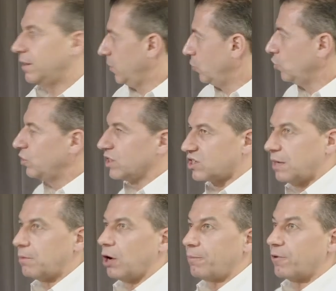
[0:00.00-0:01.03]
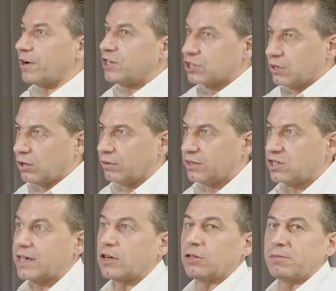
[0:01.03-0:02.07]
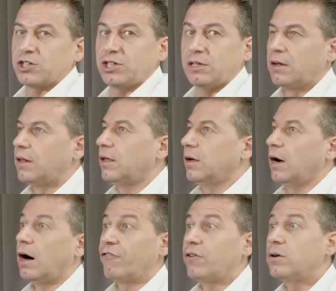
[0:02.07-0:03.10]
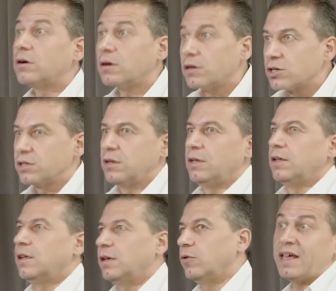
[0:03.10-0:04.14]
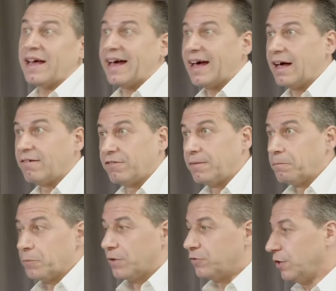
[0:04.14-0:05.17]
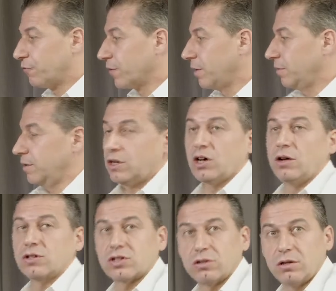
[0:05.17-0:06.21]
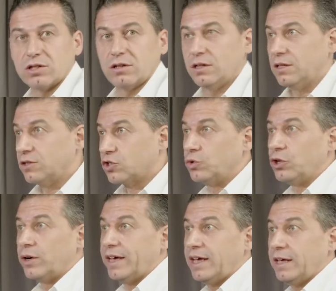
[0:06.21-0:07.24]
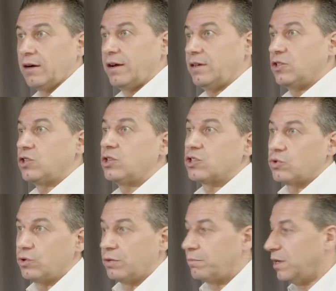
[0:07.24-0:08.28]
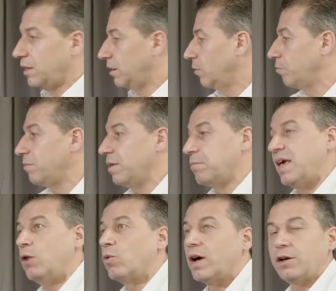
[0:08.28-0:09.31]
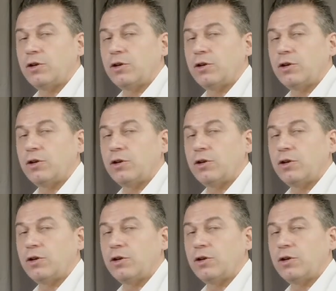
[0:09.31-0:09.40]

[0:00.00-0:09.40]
and you do the same operation on the second machine. Of course, we have different consoles in Studio A and in the Studio B. The main one